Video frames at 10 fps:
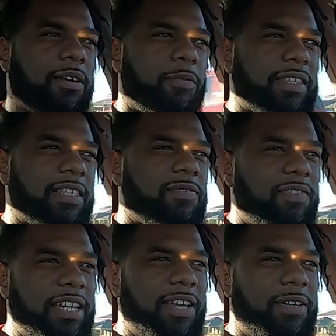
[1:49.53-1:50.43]
want
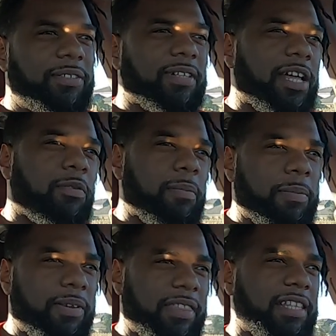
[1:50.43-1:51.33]

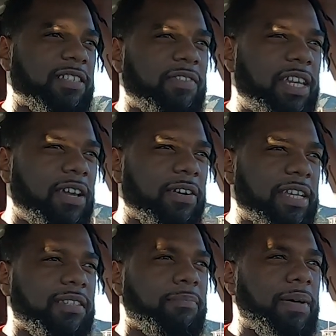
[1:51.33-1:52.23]
people to think this video
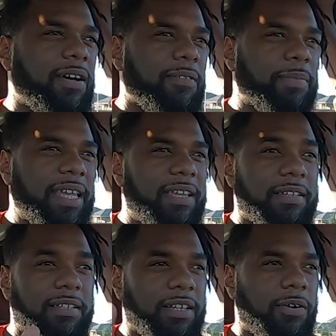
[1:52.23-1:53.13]
is about me
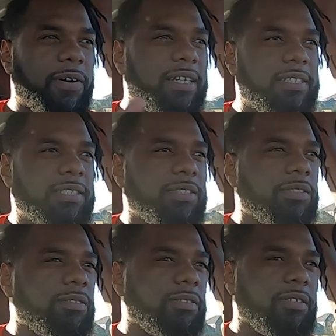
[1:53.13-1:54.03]
going
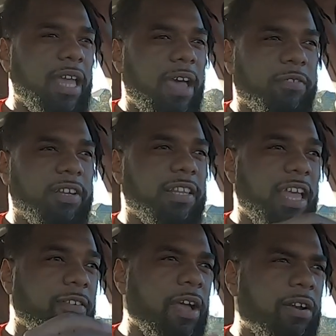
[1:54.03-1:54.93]
to Africa
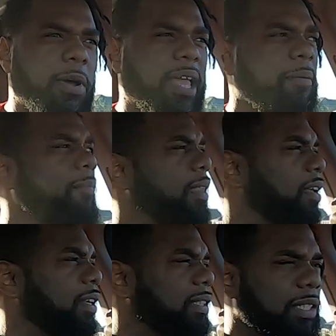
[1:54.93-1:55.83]
like right away.
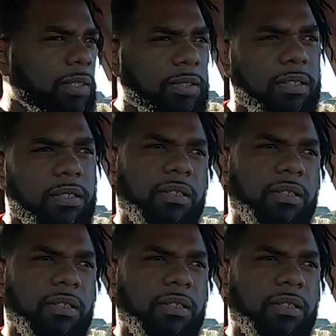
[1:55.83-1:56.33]
So